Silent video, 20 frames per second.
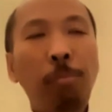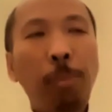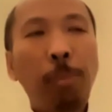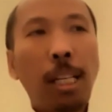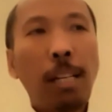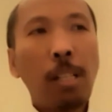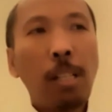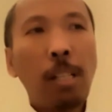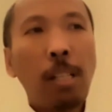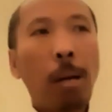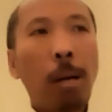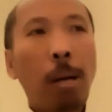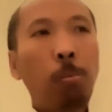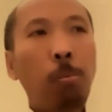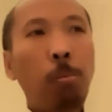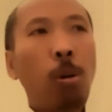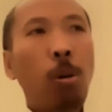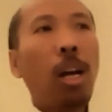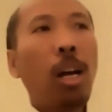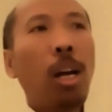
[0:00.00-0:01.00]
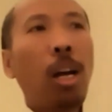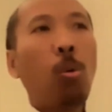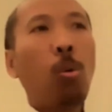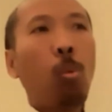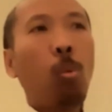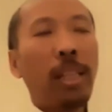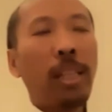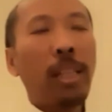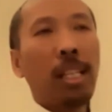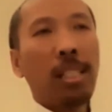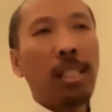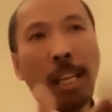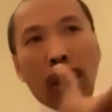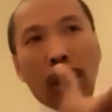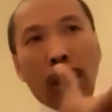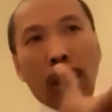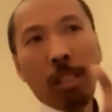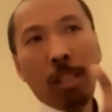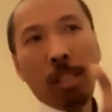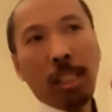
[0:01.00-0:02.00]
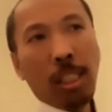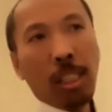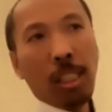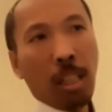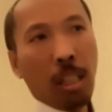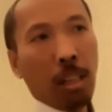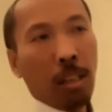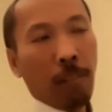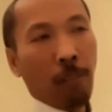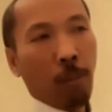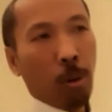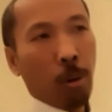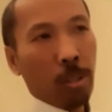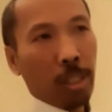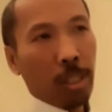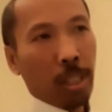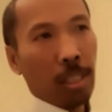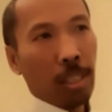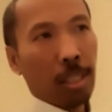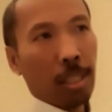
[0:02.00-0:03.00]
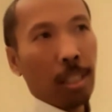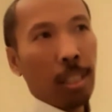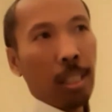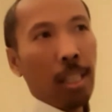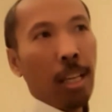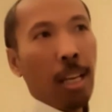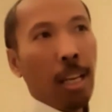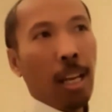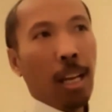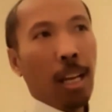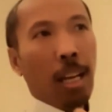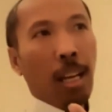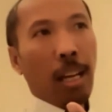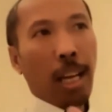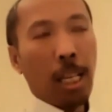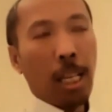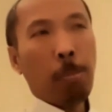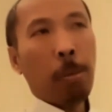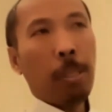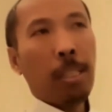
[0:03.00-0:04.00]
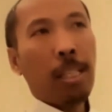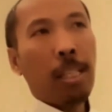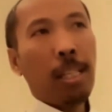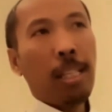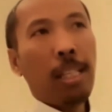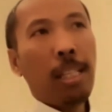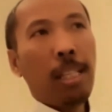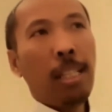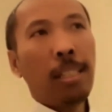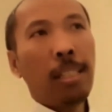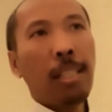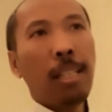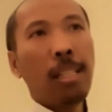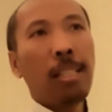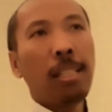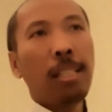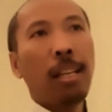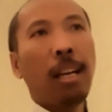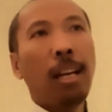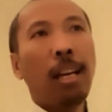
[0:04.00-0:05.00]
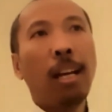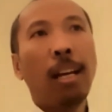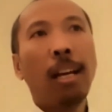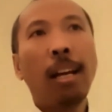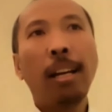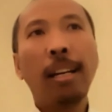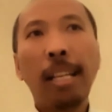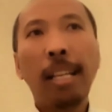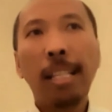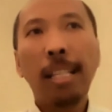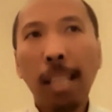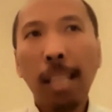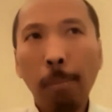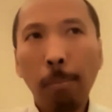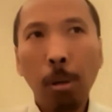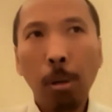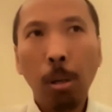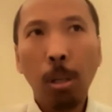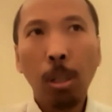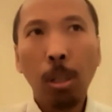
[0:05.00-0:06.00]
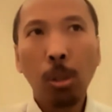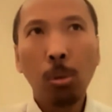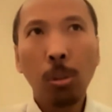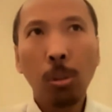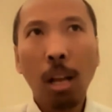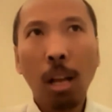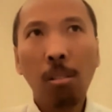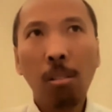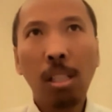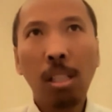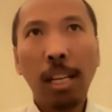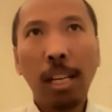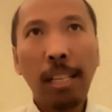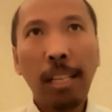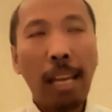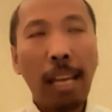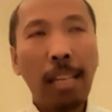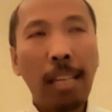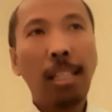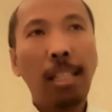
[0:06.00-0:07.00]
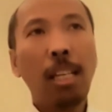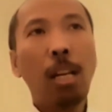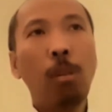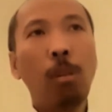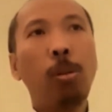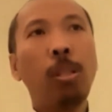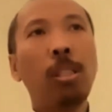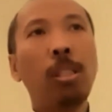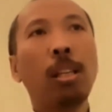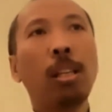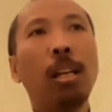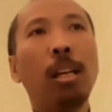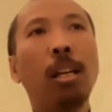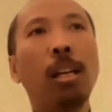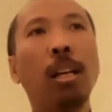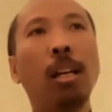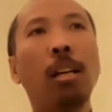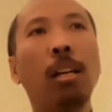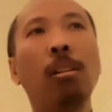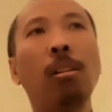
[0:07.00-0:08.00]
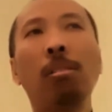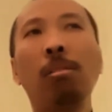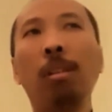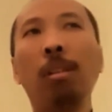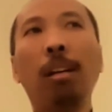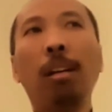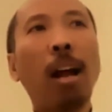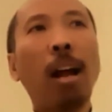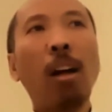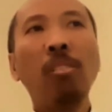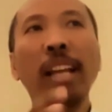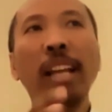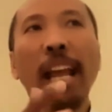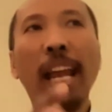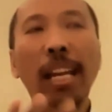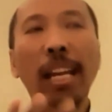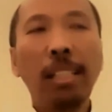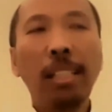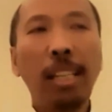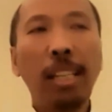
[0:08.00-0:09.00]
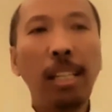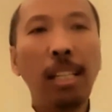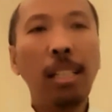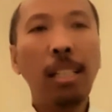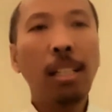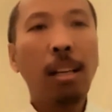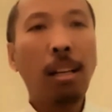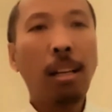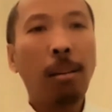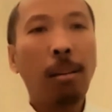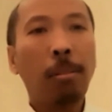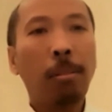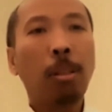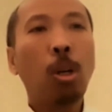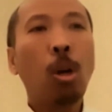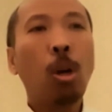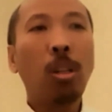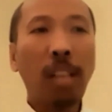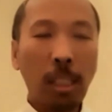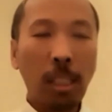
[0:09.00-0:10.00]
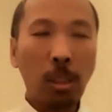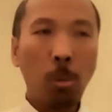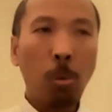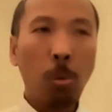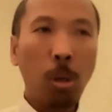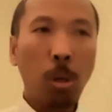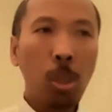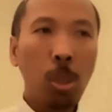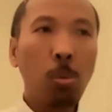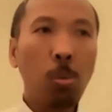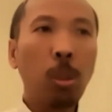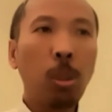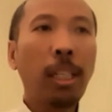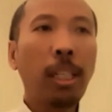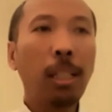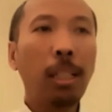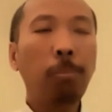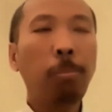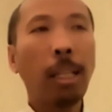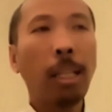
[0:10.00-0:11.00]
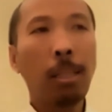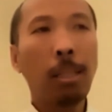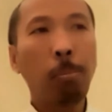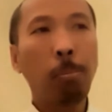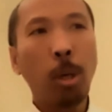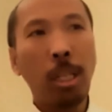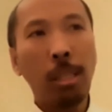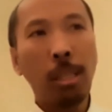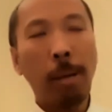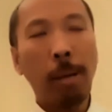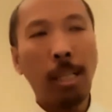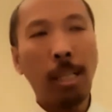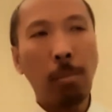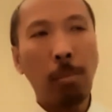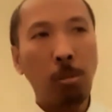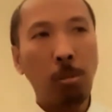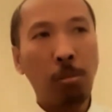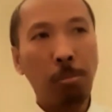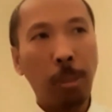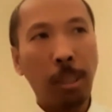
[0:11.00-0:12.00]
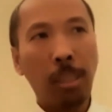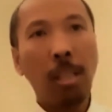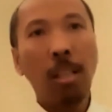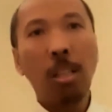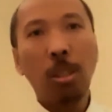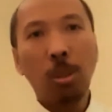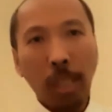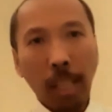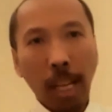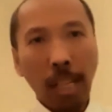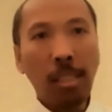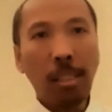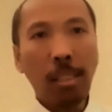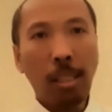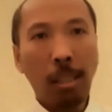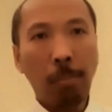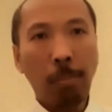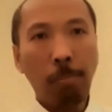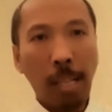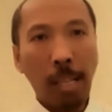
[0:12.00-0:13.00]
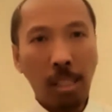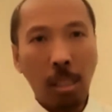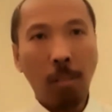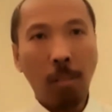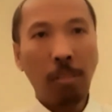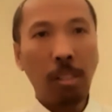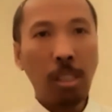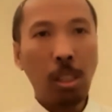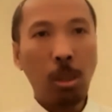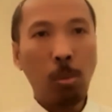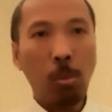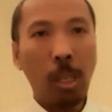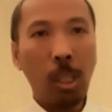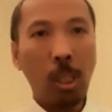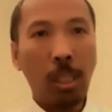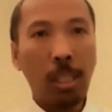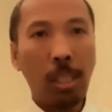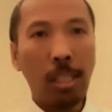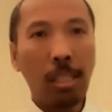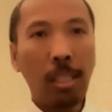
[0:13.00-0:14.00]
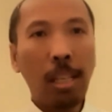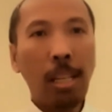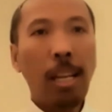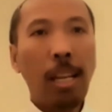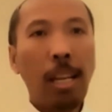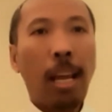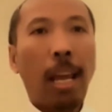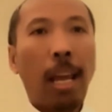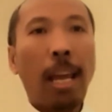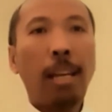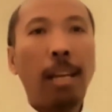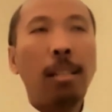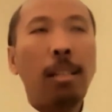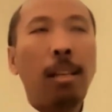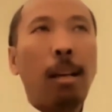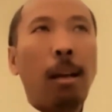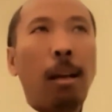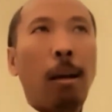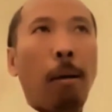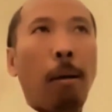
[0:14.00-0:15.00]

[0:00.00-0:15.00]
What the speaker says: movement in West Papua with the security forces. Especially since December 2018, in which around 18 contractor workers were killed by the pro-independent movement. So that's the basic of the situations. And